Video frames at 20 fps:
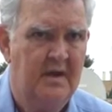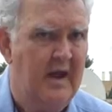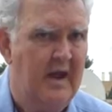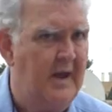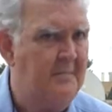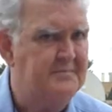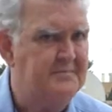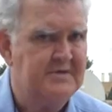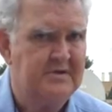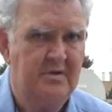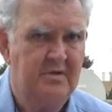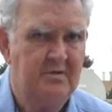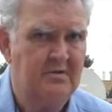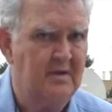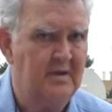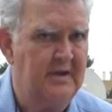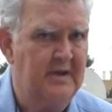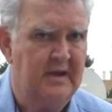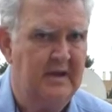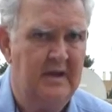
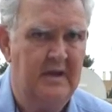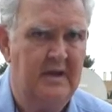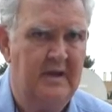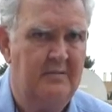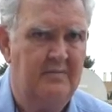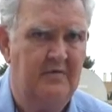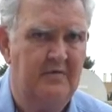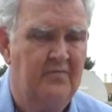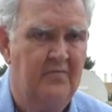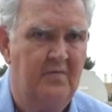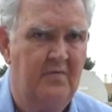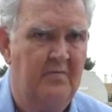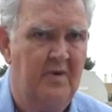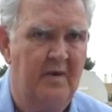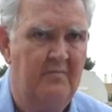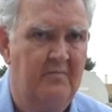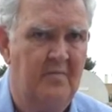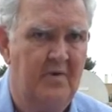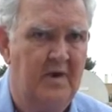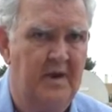Absolutely clear before my
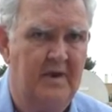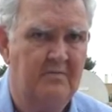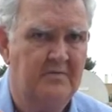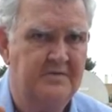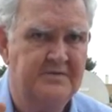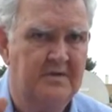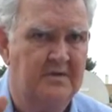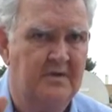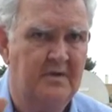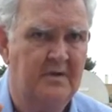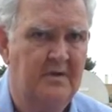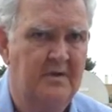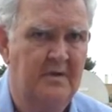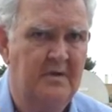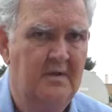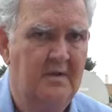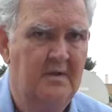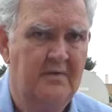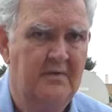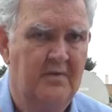mind, it was the
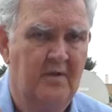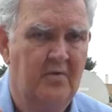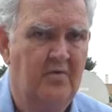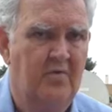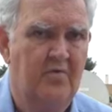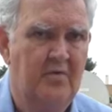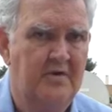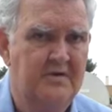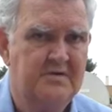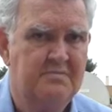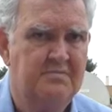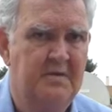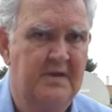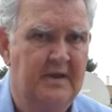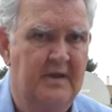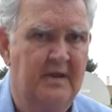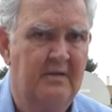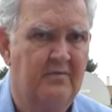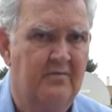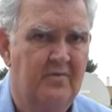Lord
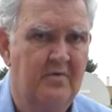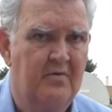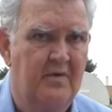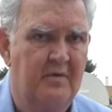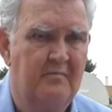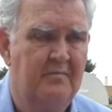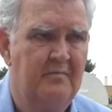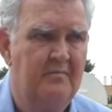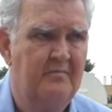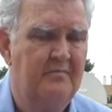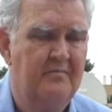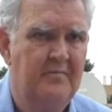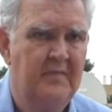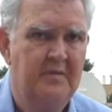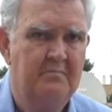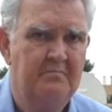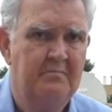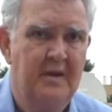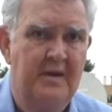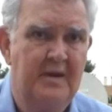speaking through him.
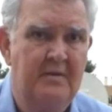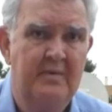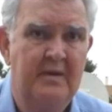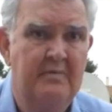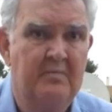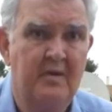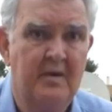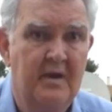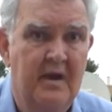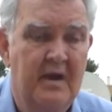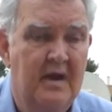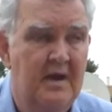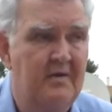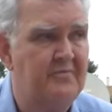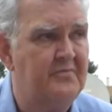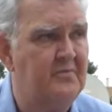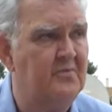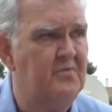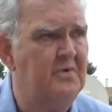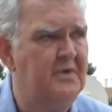Many people
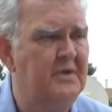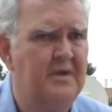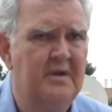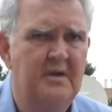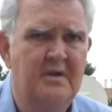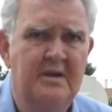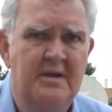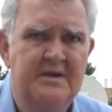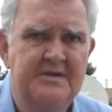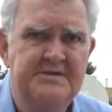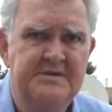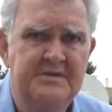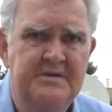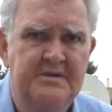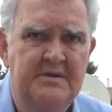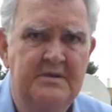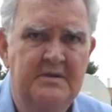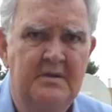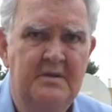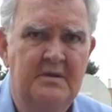laughed or didn't listen.
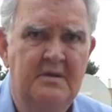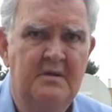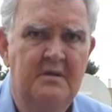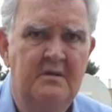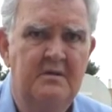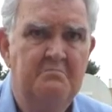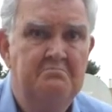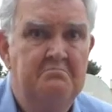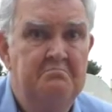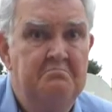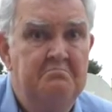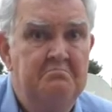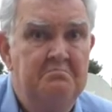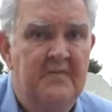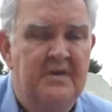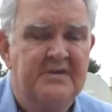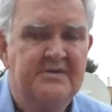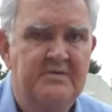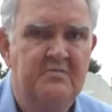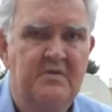
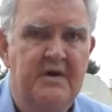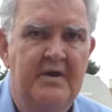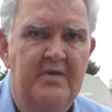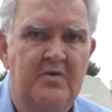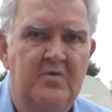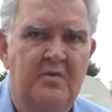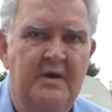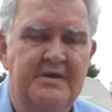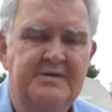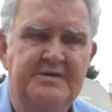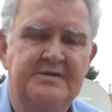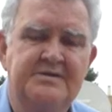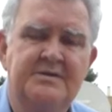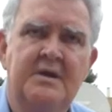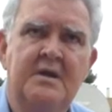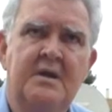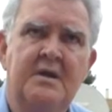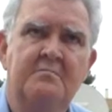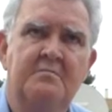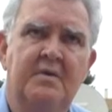That's the way it always is.
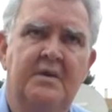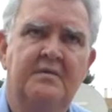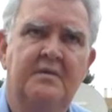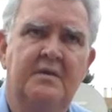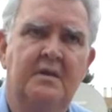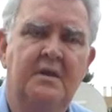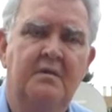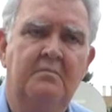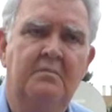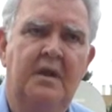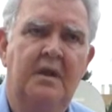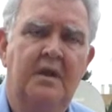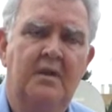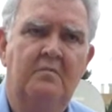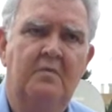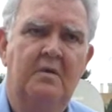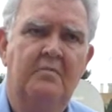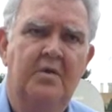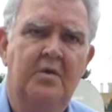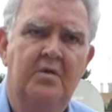But the men and
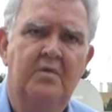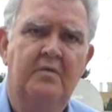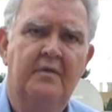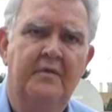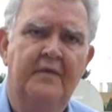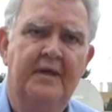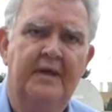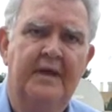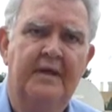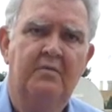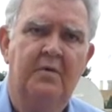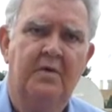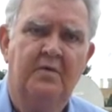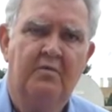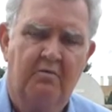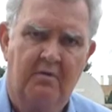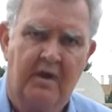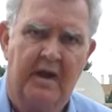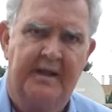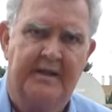women who were there were
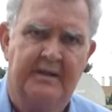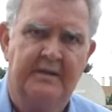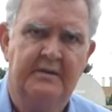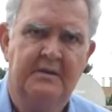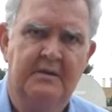great.